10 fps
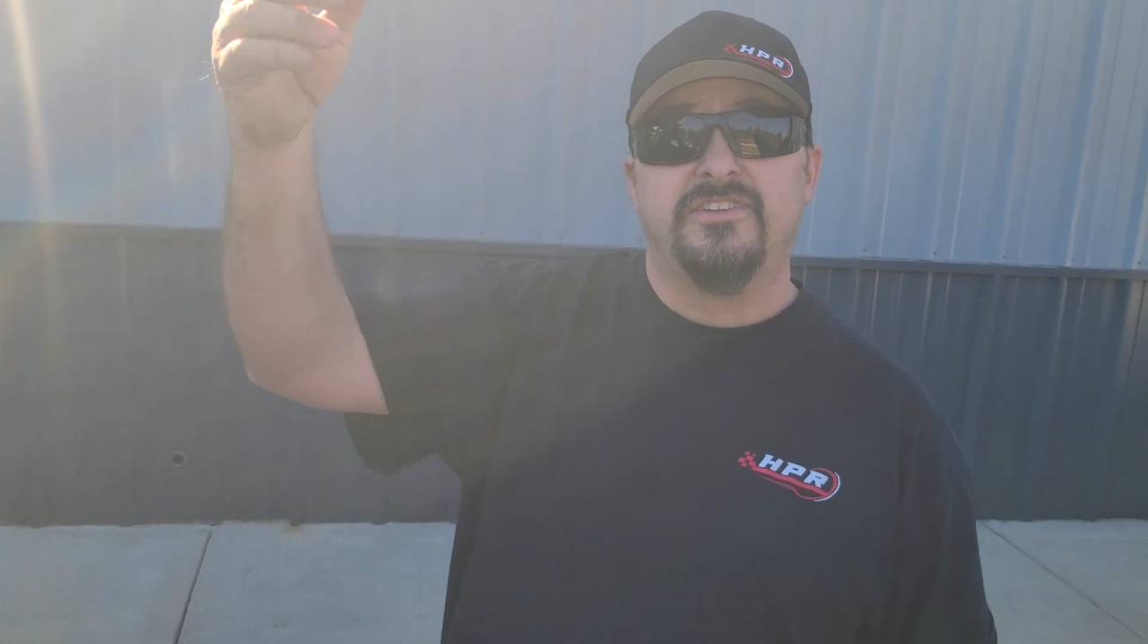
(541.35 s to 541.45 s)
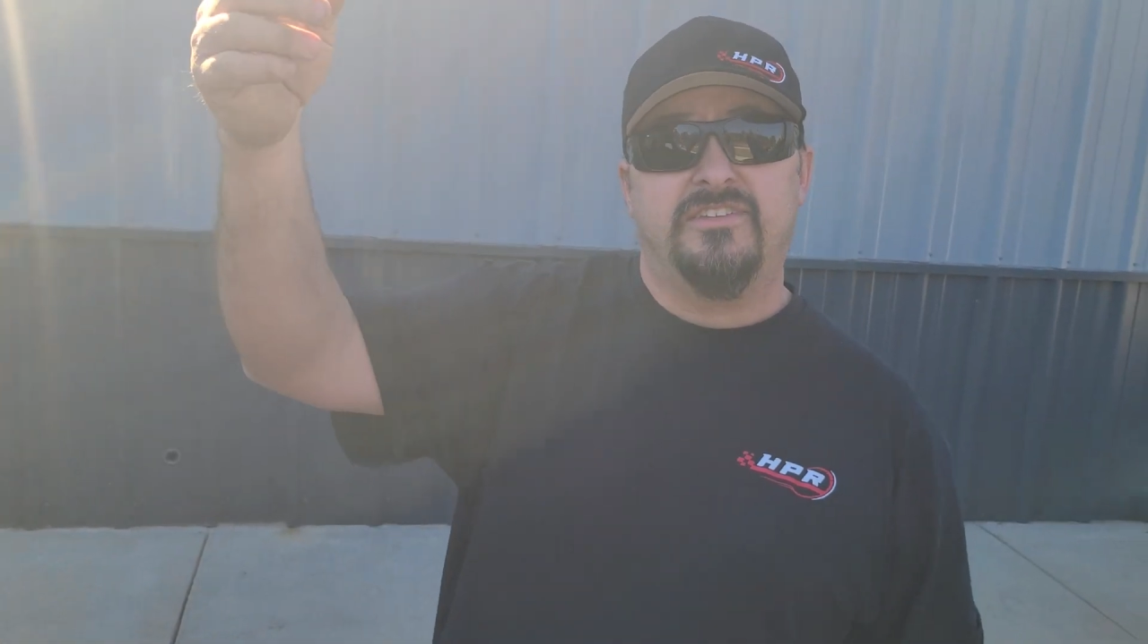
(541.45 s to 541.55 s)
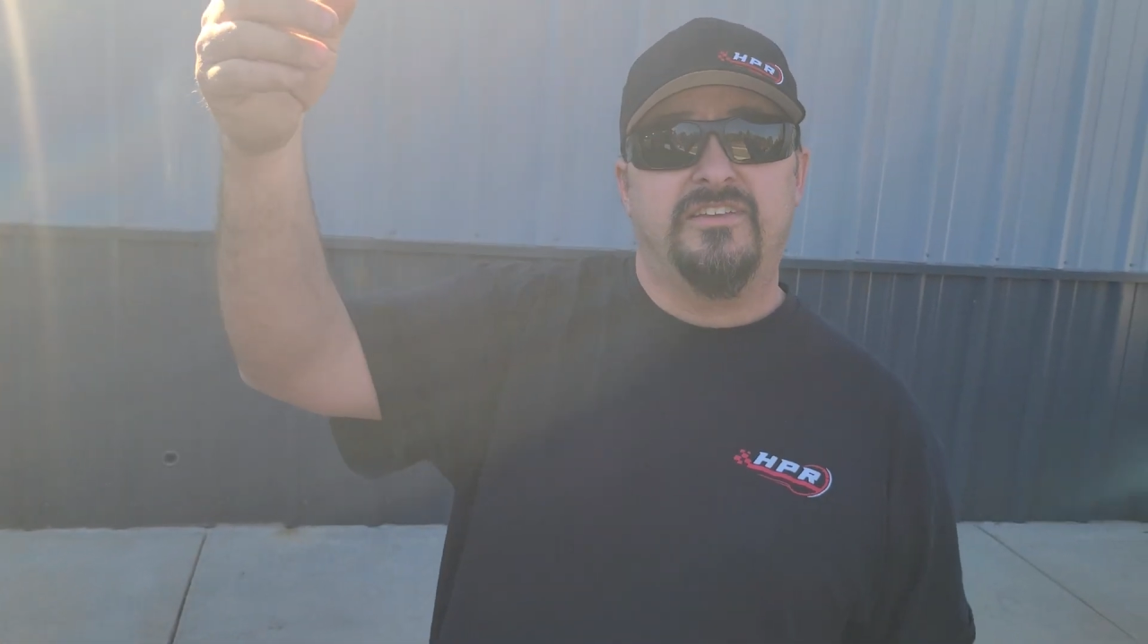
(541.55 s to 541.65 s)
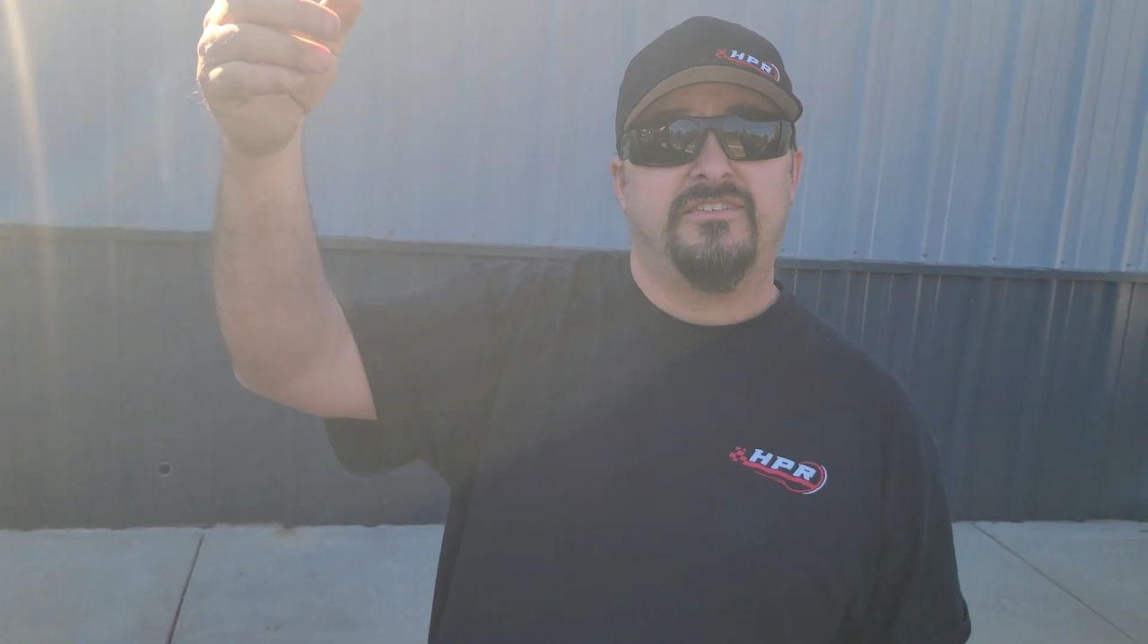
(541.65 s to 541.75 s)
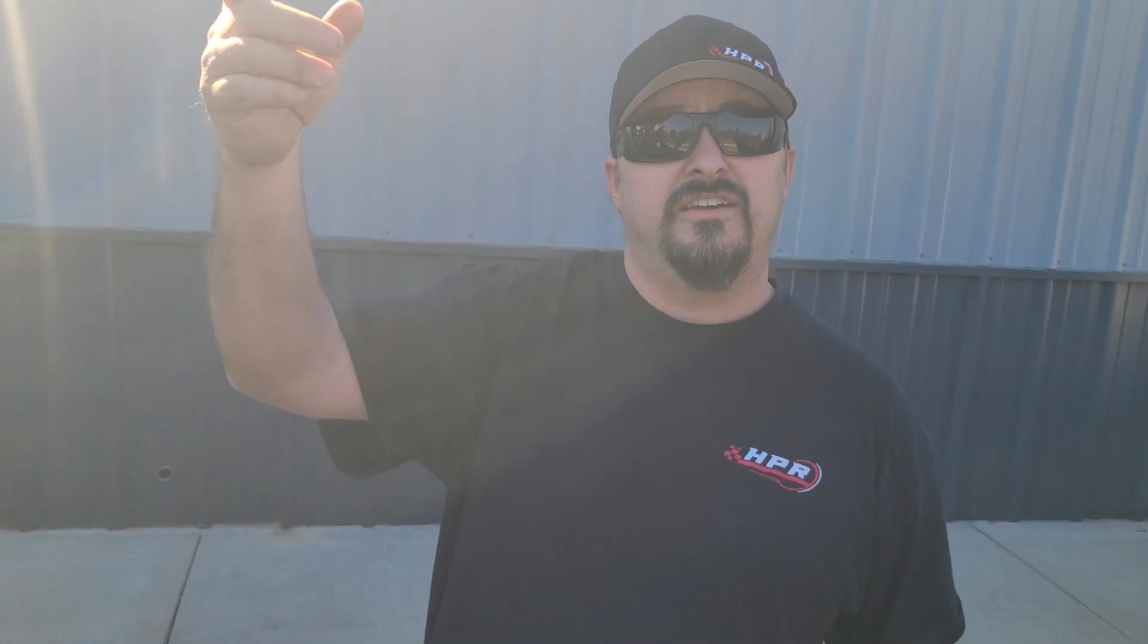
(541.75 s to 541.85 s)

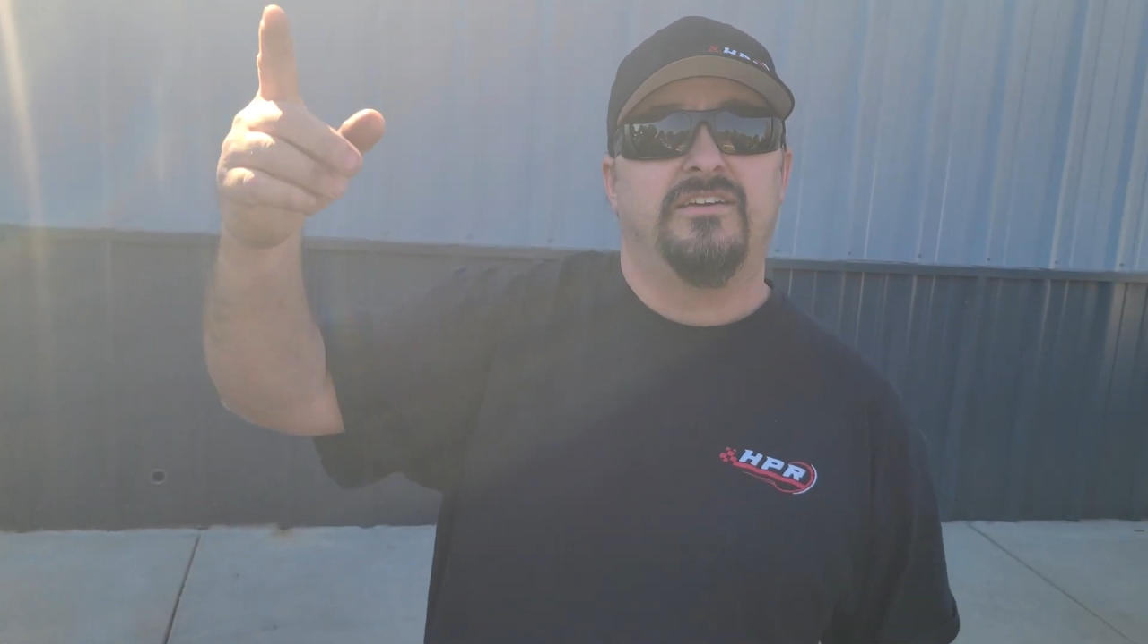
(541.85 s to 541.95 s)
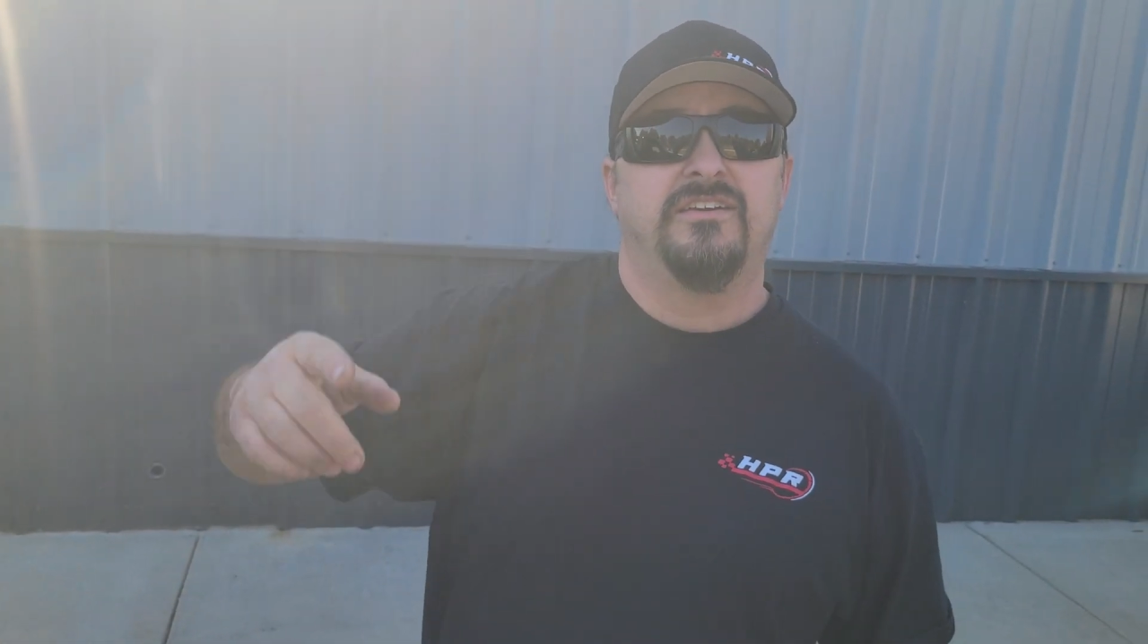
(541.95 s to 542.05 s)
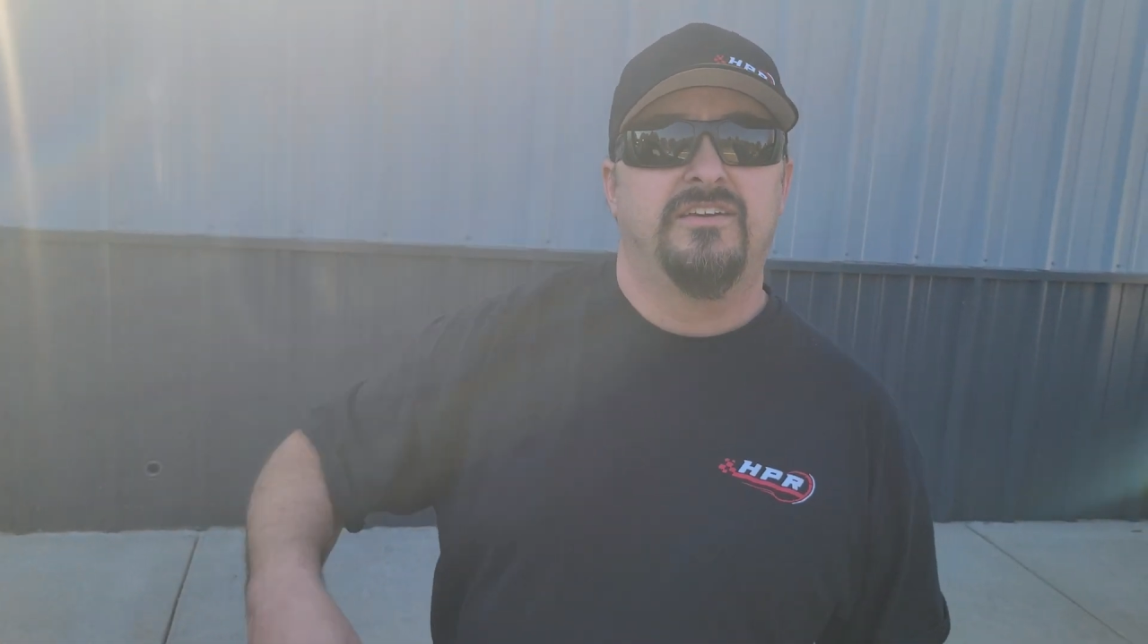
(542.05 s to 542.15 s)
Tennessee.